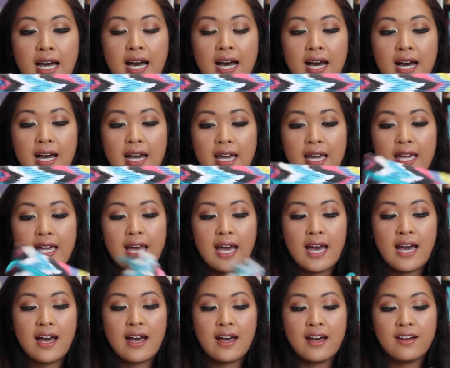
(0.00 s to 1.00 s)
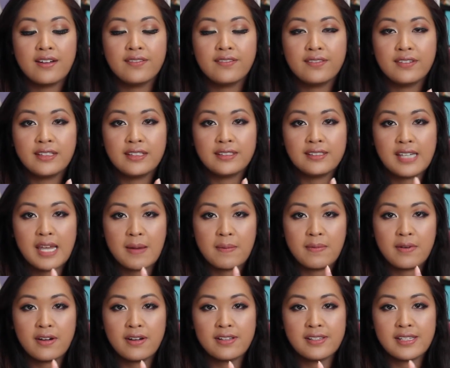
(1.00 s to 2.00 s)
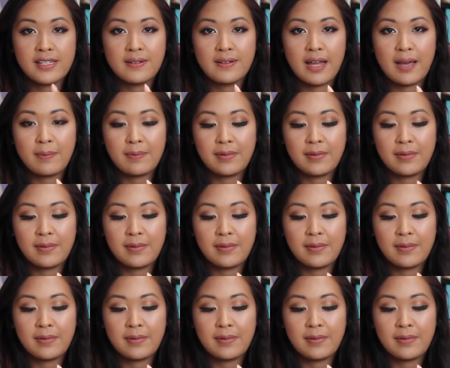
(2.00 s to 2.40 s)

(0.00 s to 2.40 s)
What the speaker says: I have tampons and